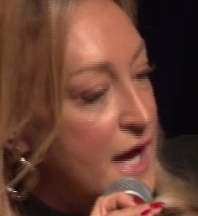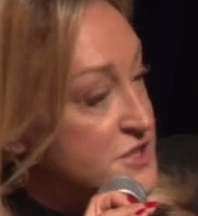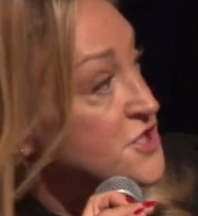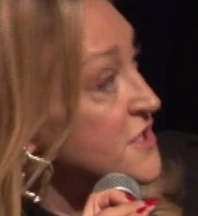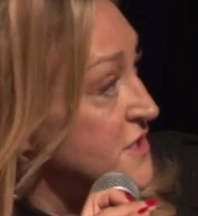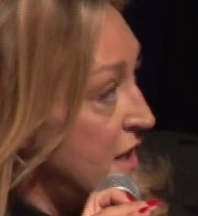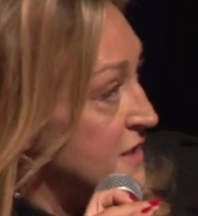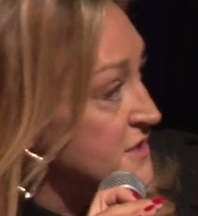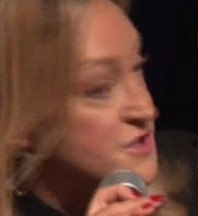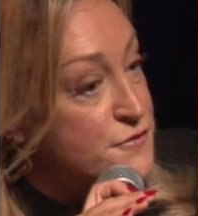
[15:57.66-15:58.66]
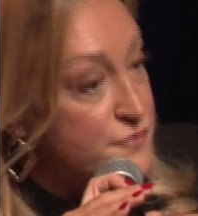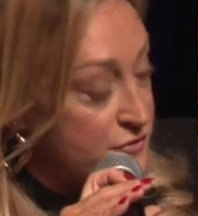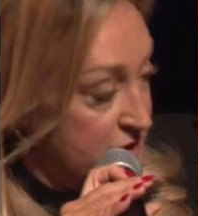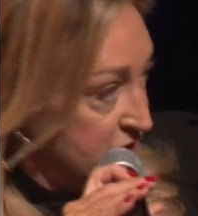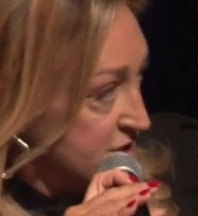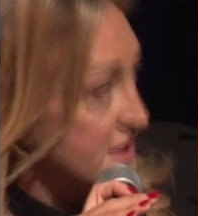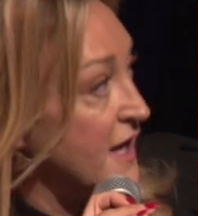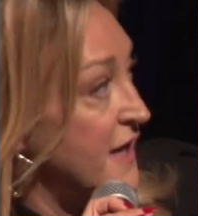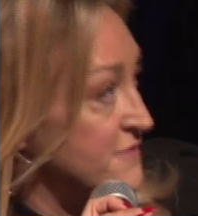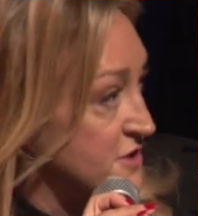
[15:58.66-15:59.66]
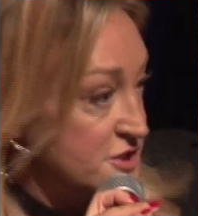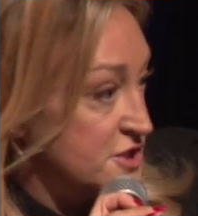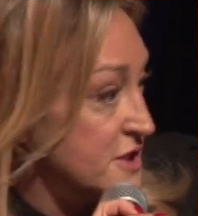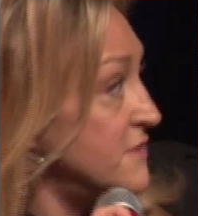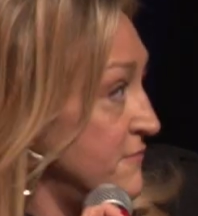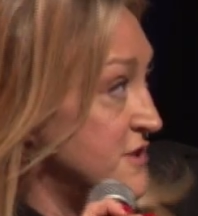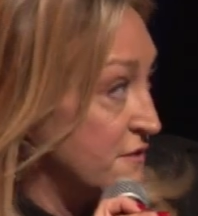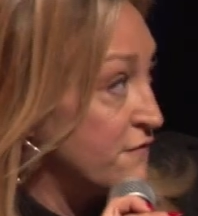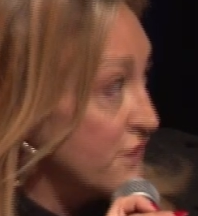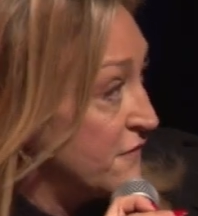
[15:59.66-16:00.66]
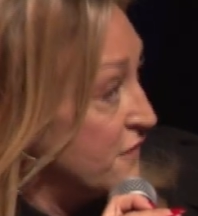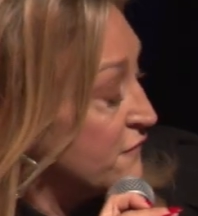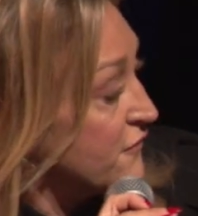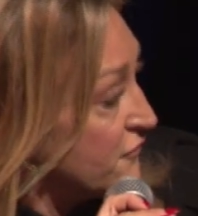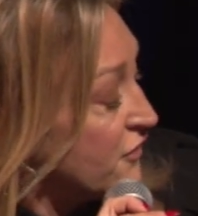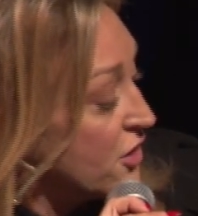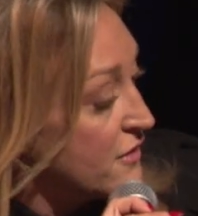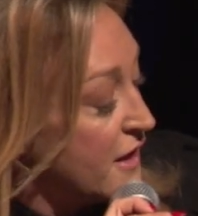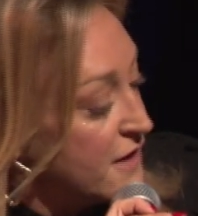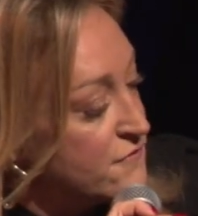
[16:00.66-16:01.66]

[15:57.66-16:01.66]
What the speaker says: she does, to free the slaves because she is a fear for her life.